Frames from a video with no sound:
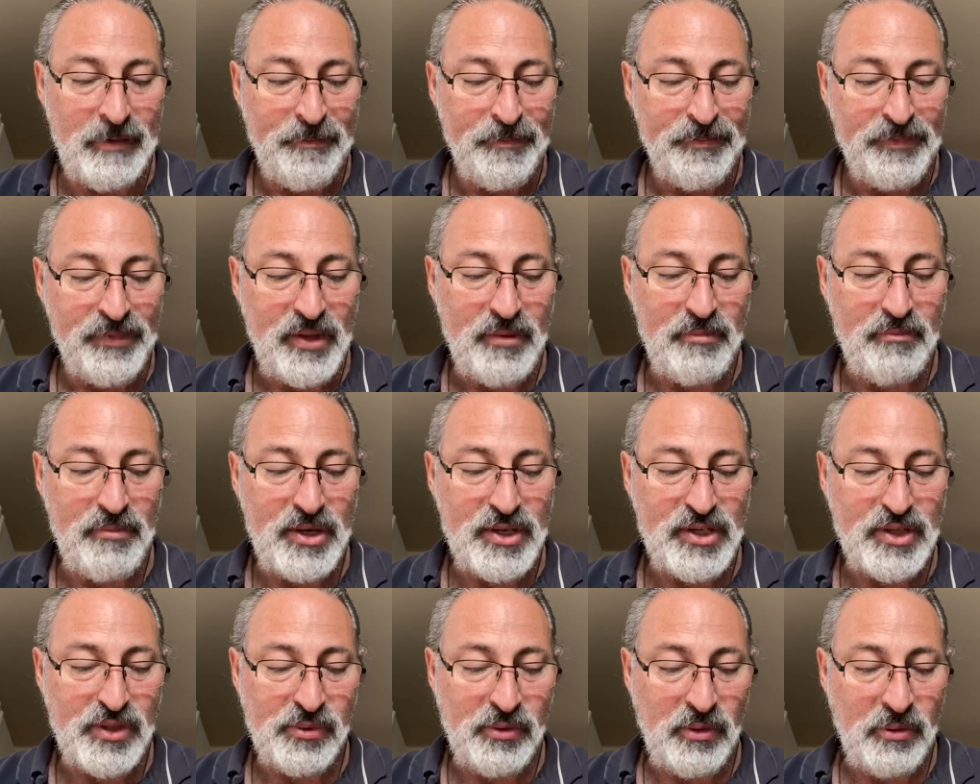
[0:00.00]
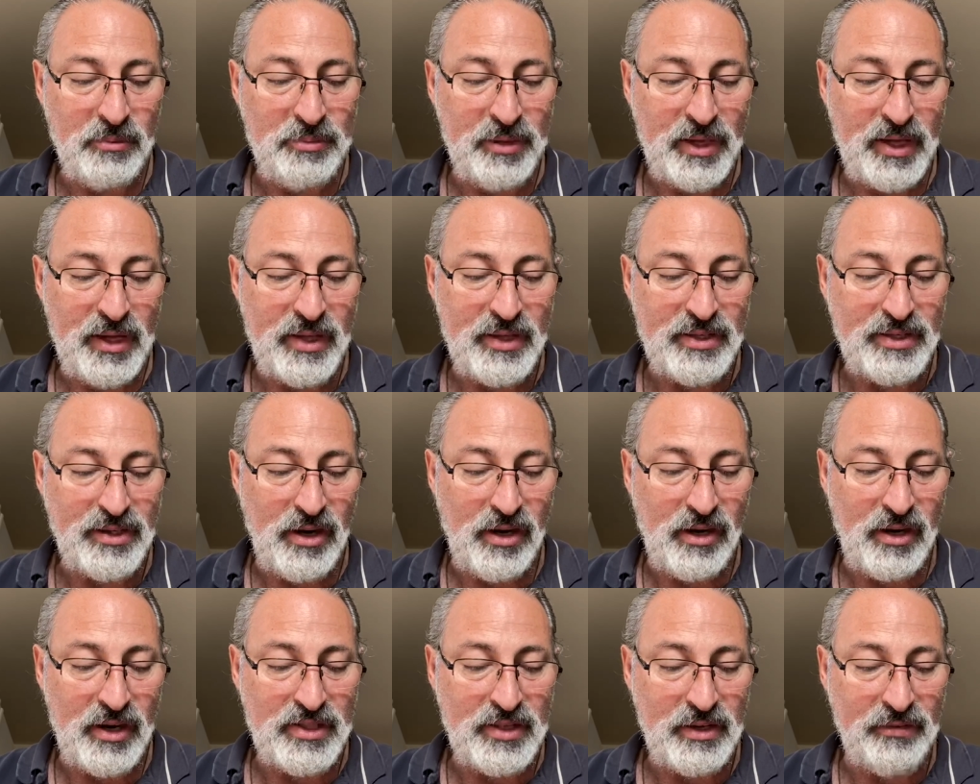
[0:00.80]
The miserable beings
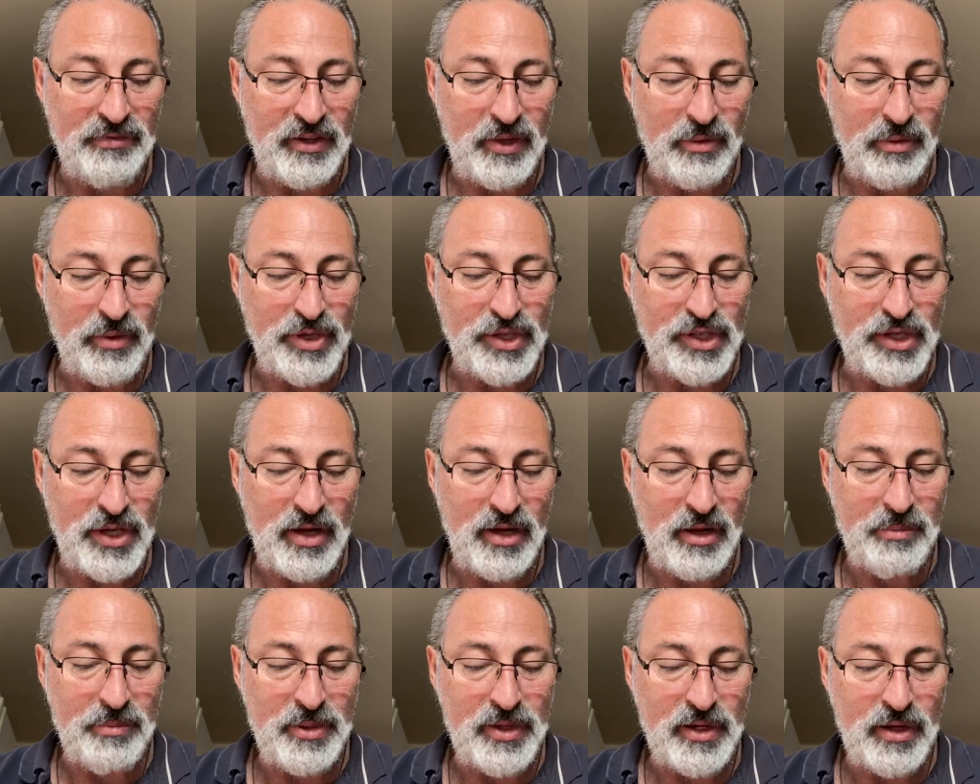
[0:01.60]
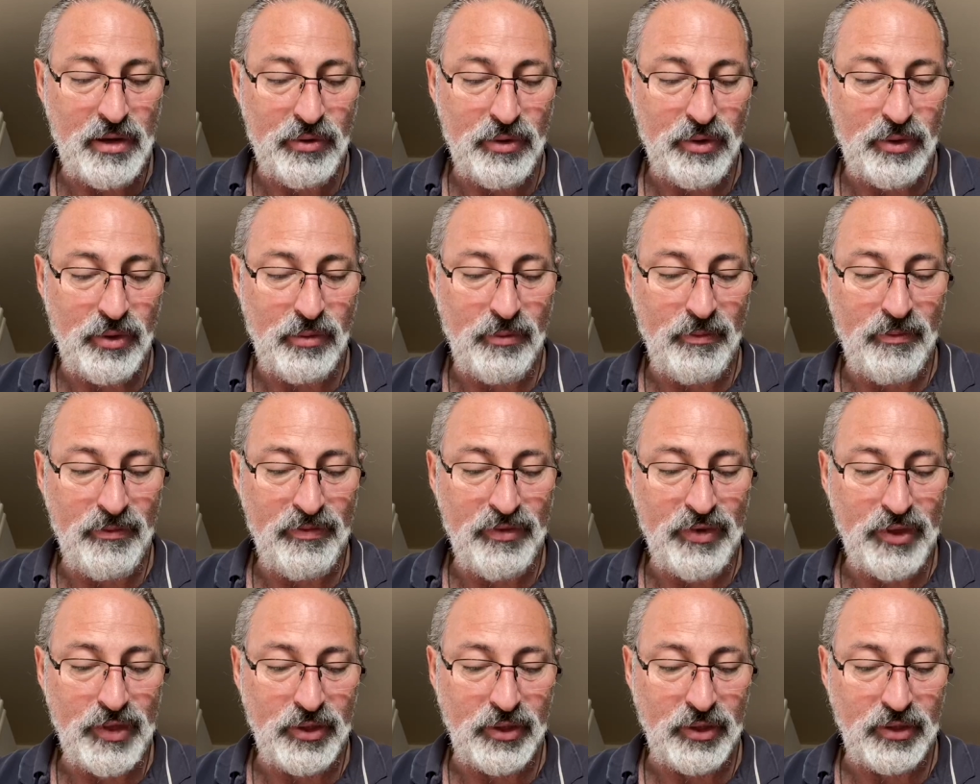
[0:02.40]
are as if they were shut in a room
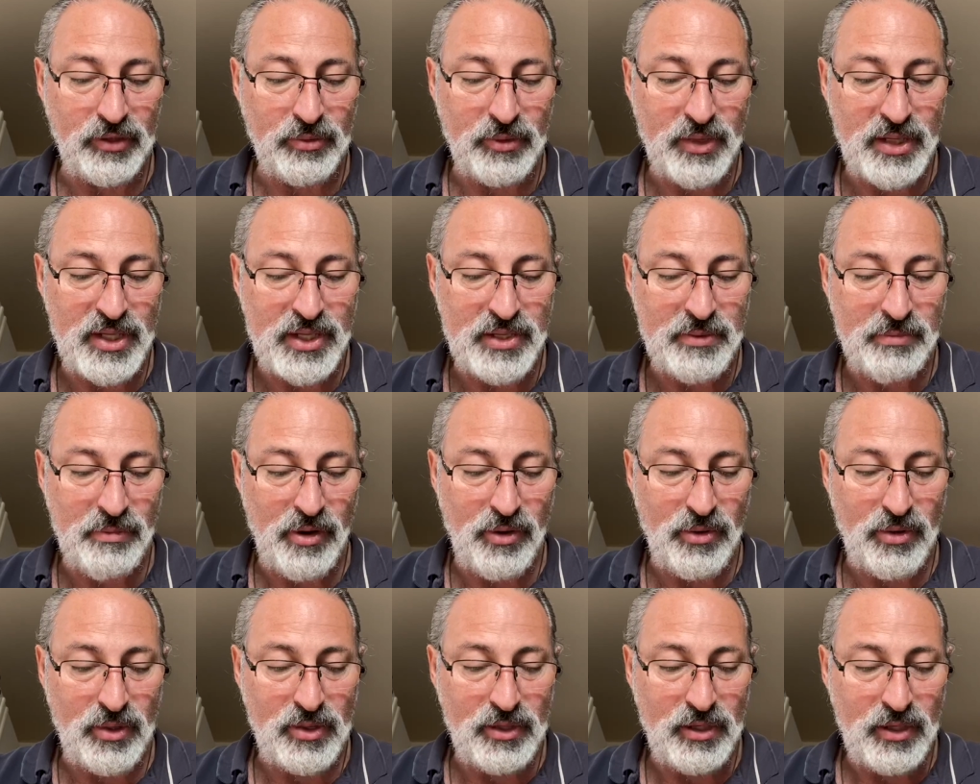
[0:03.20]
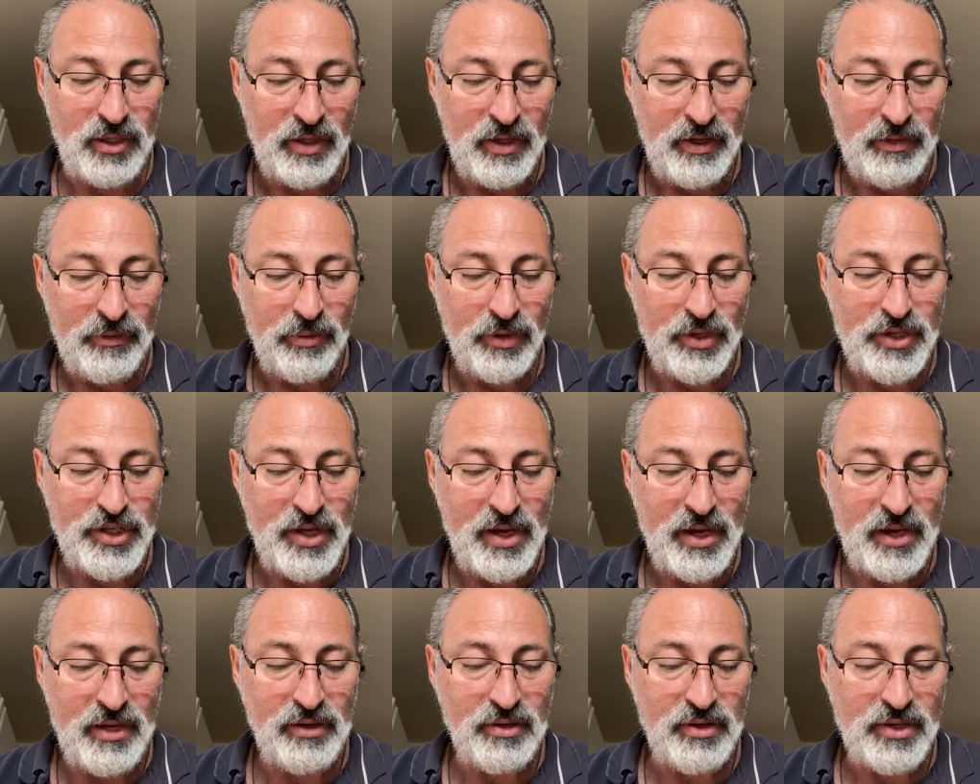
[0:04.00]
filled with smoke, which
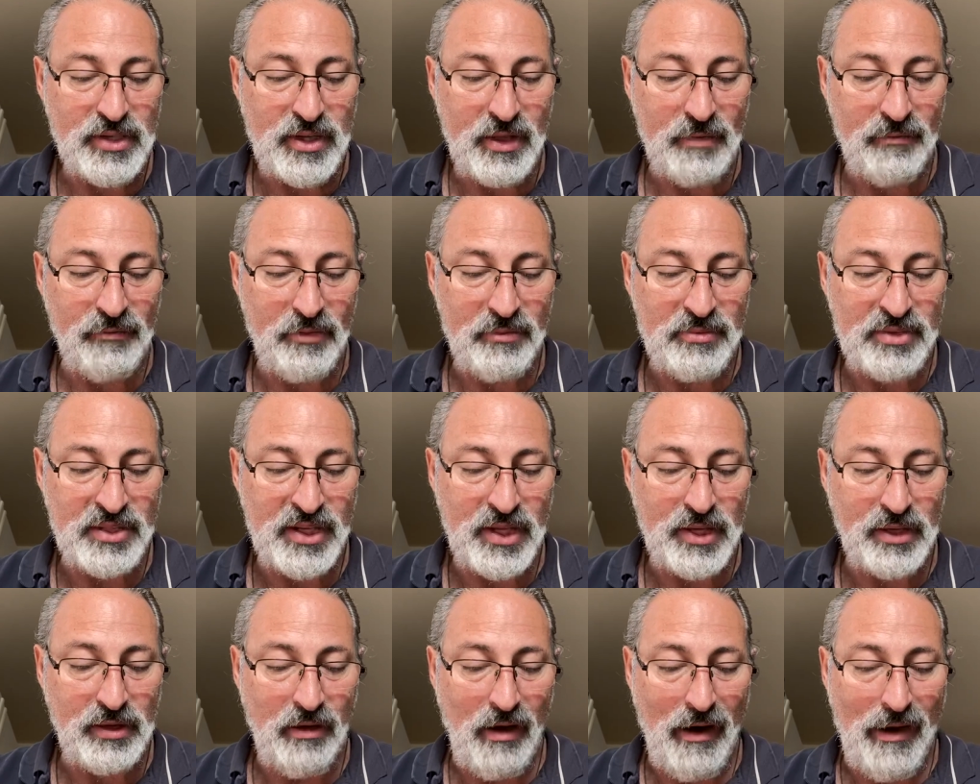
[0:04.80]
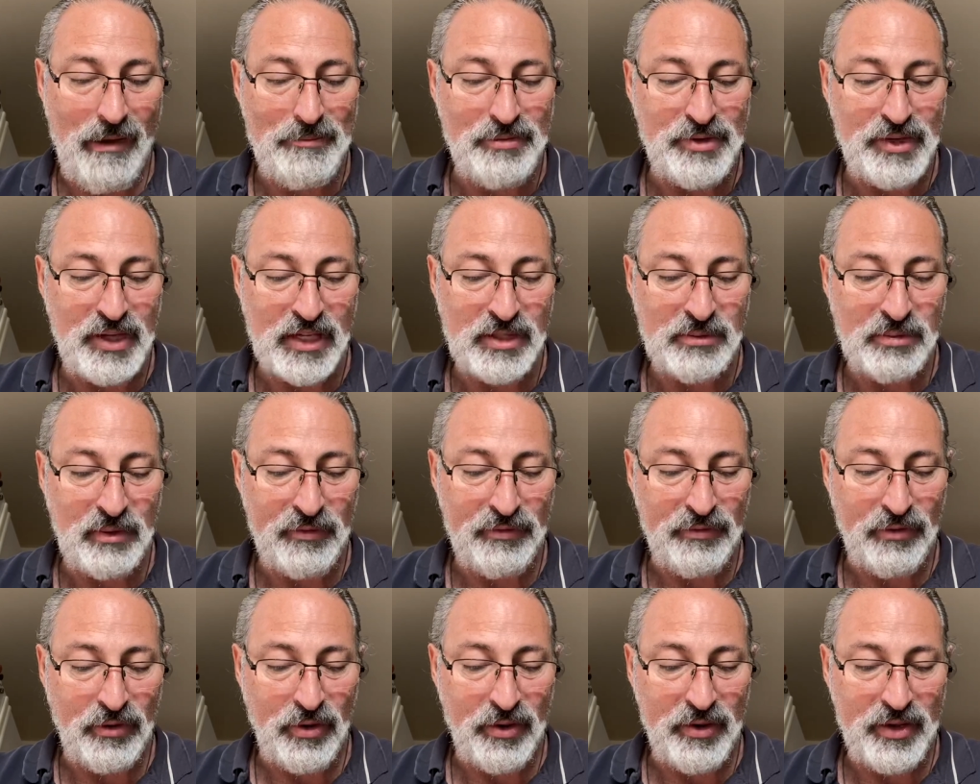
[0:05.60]
hinders them from seeing objects
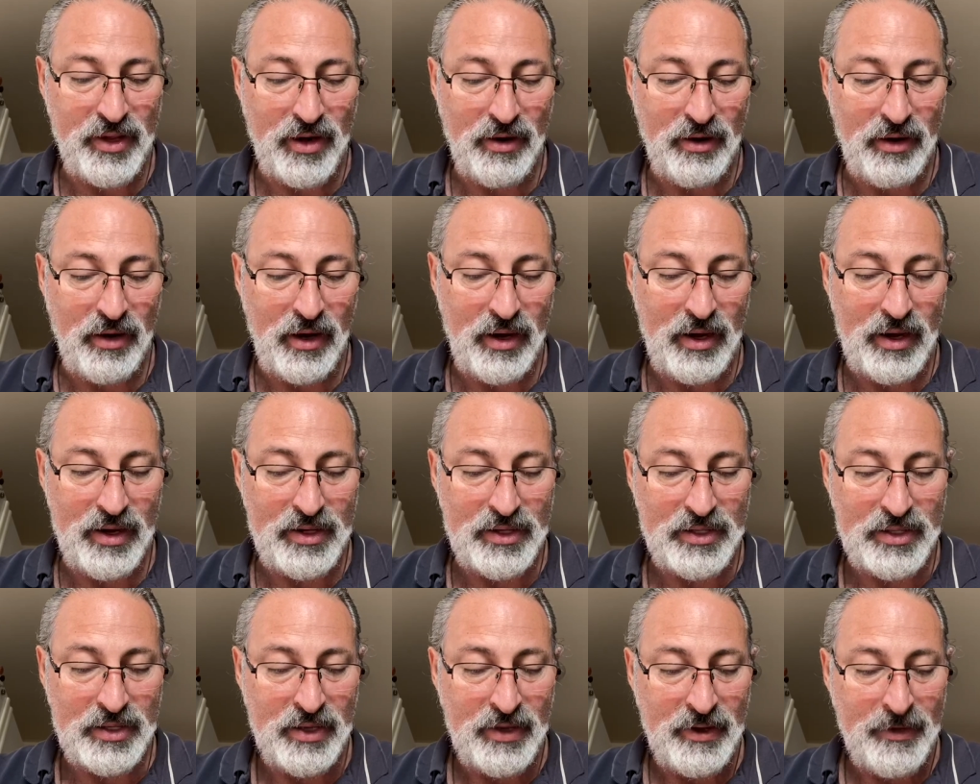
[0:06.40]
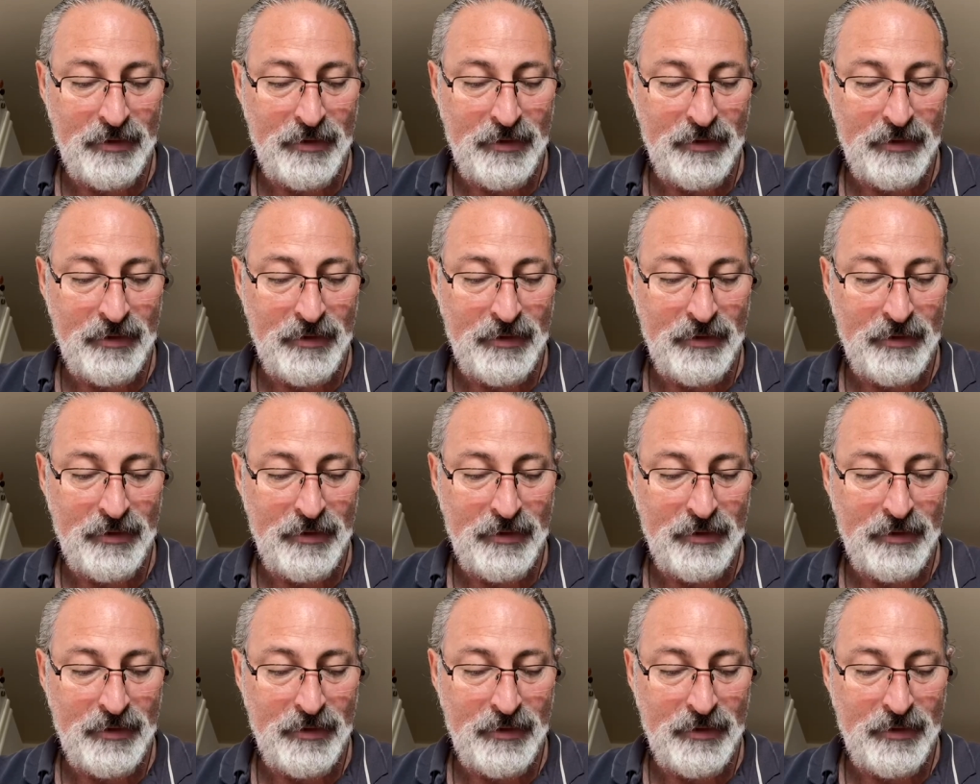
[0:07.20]
before their eyes.